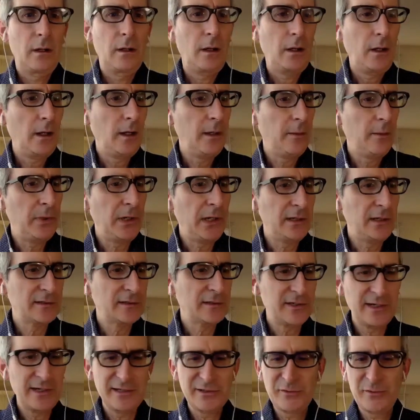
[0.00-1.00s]
I
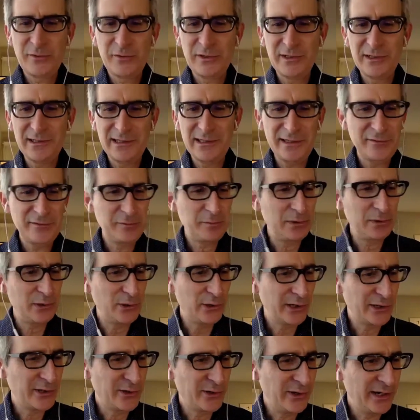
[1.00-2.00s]
apologize for the leaf
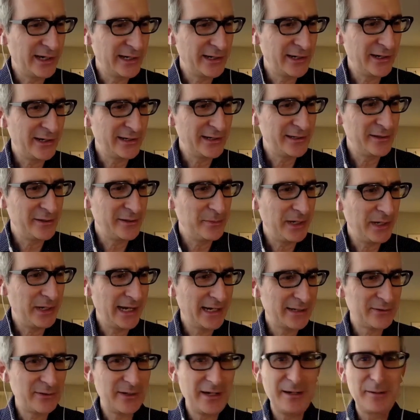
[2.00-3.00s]
blower going on in the
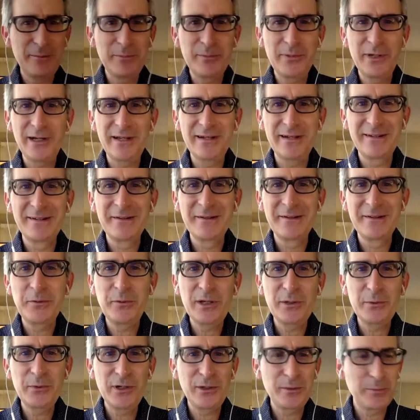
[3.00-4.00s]
background, but
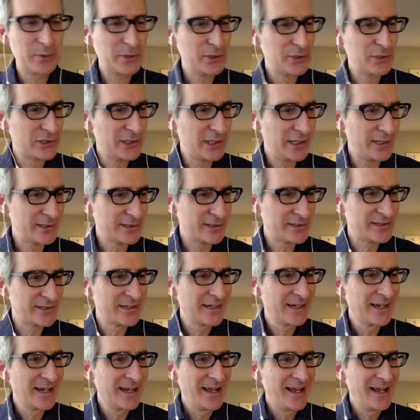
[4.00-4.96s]
we will persist.